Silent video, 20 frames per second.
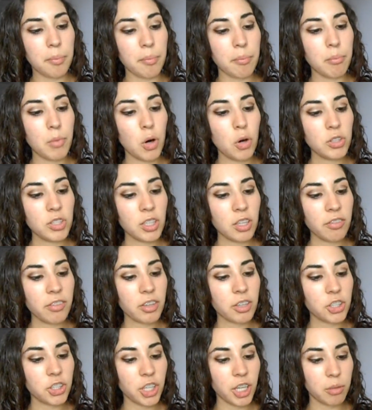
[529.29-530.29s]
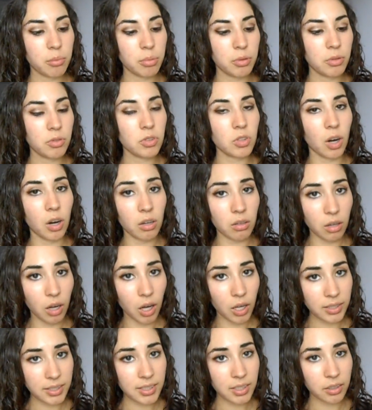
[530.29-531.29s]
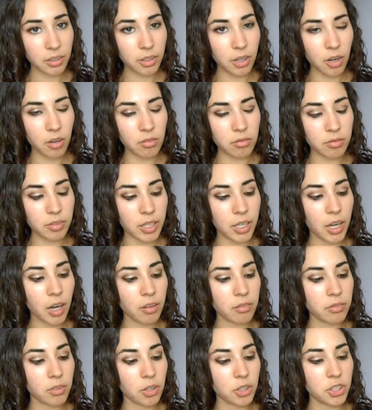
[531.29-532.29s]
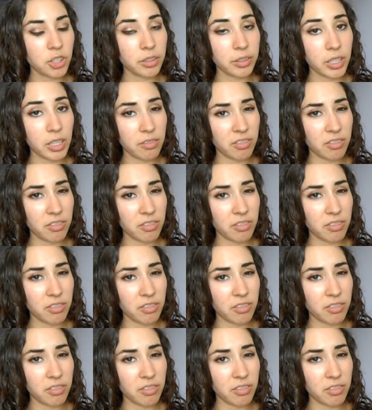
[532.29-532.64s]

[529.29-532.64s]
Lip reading: Most of their shampoos are not silicone-free, unfortunately.